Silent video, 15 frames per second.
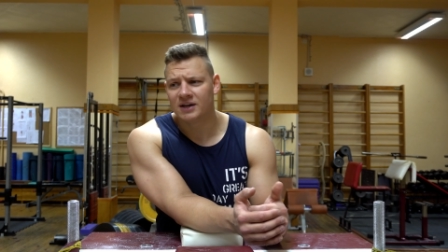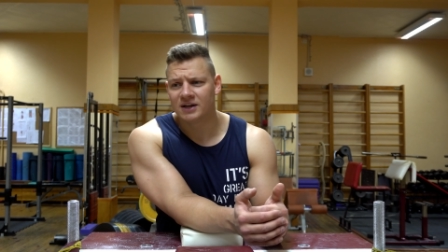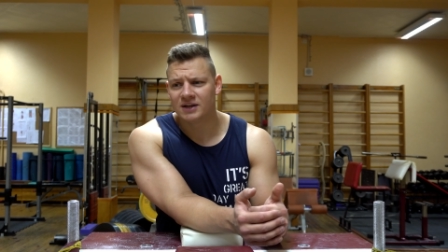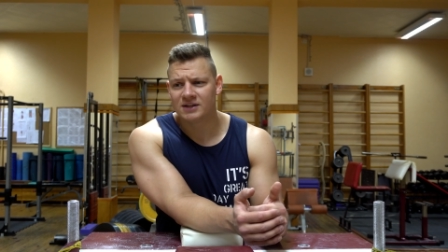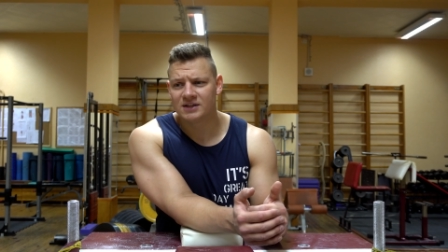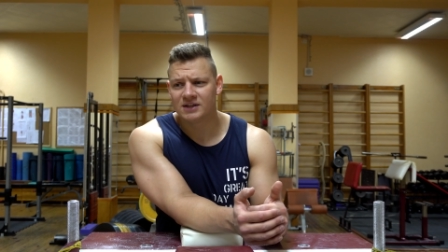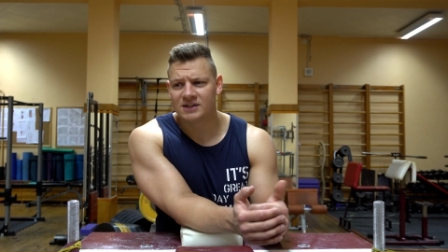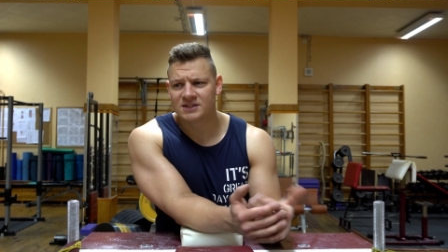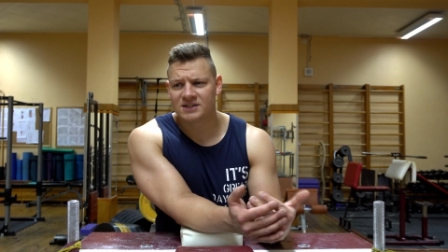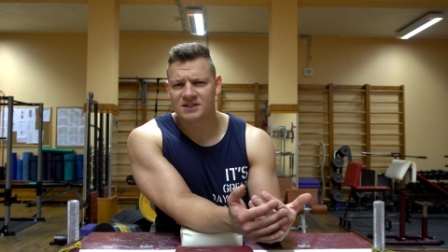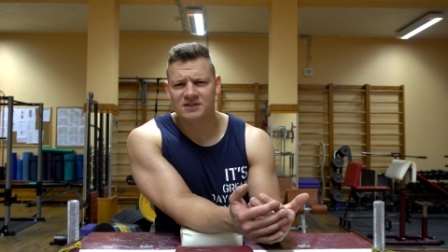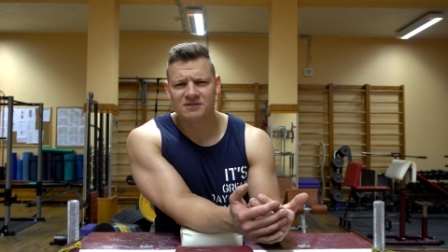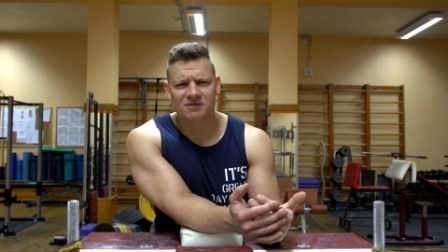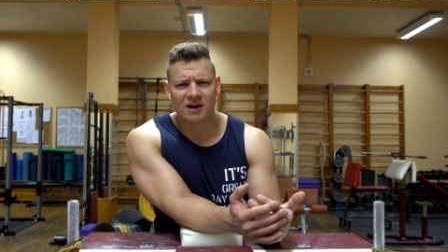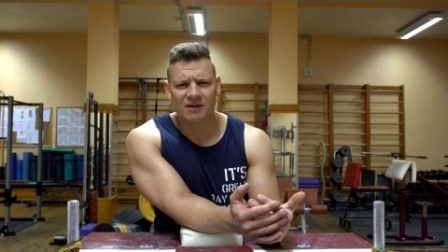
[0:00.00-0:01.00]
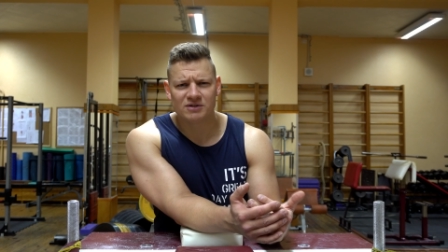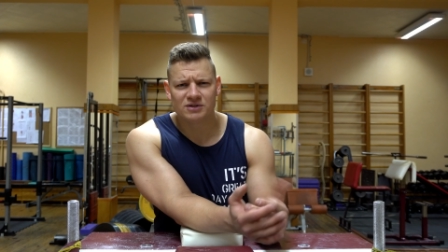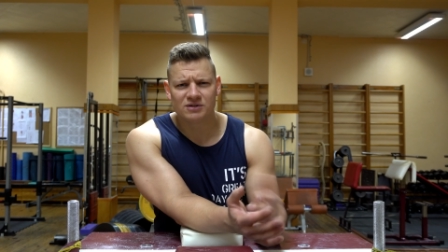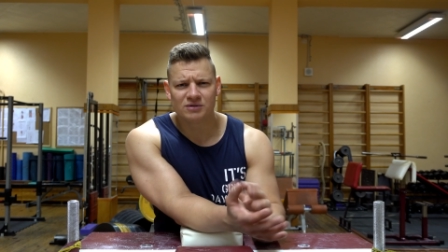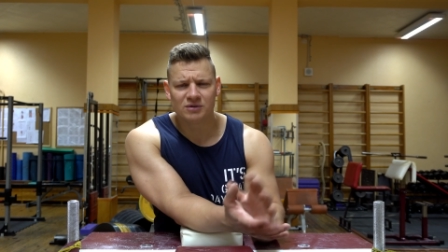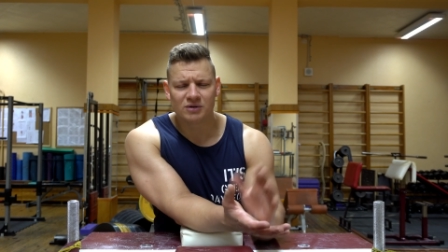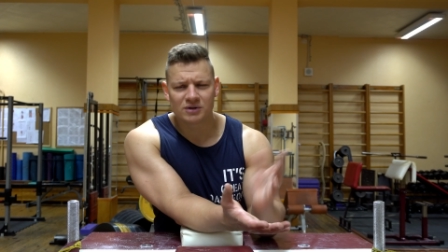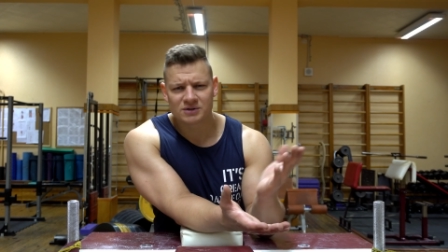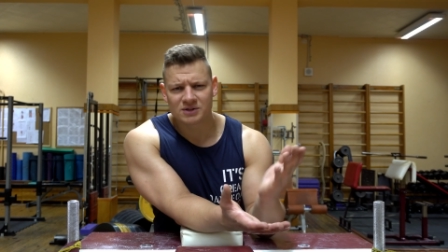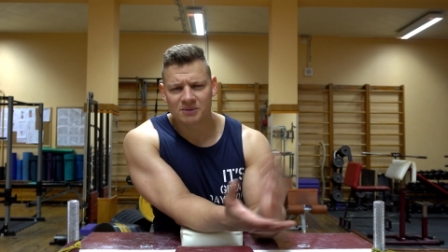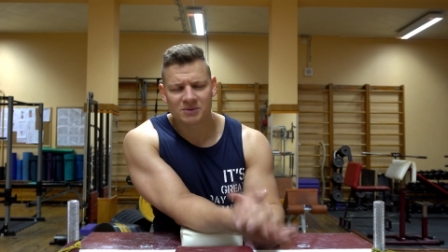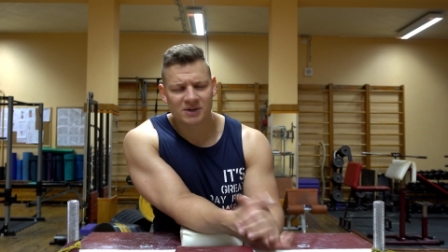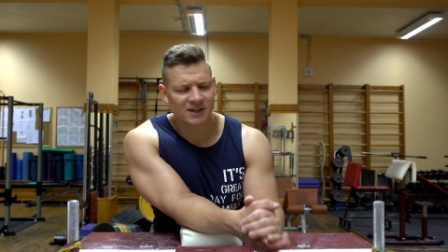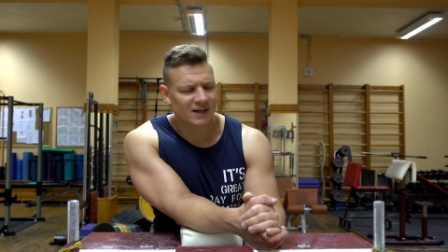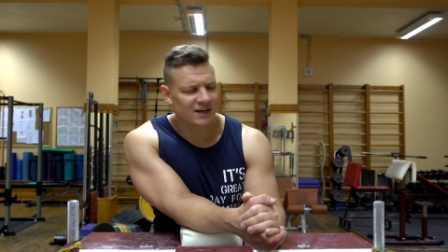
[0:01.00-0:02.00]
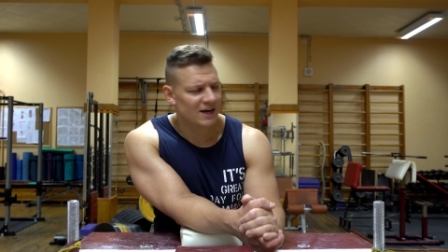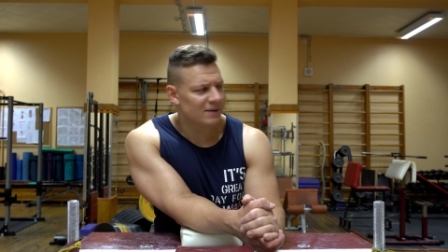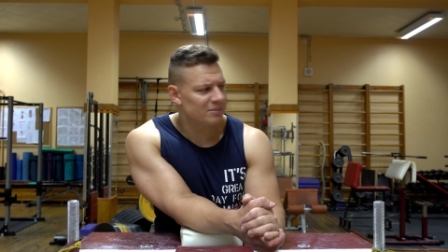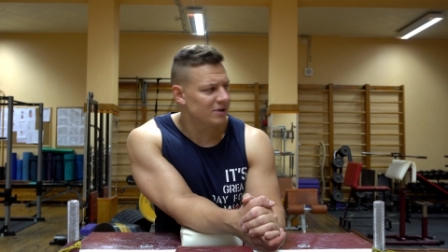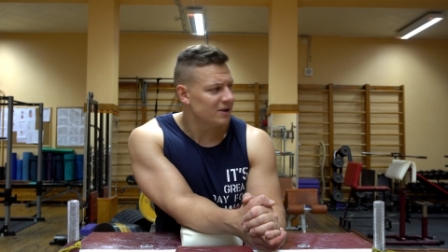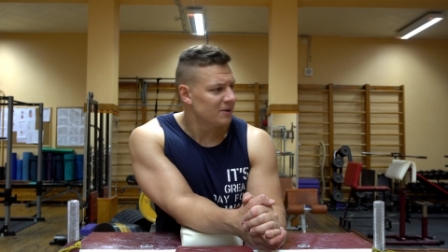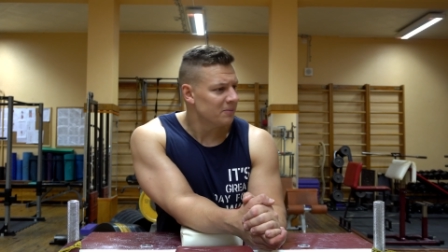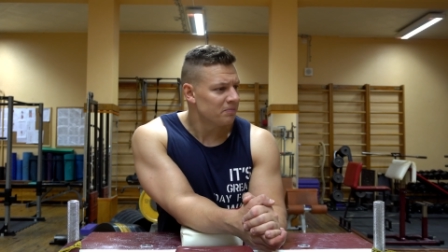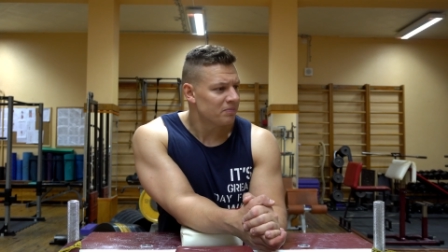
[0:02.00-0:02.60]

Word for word: I think 65 too, or something like that. But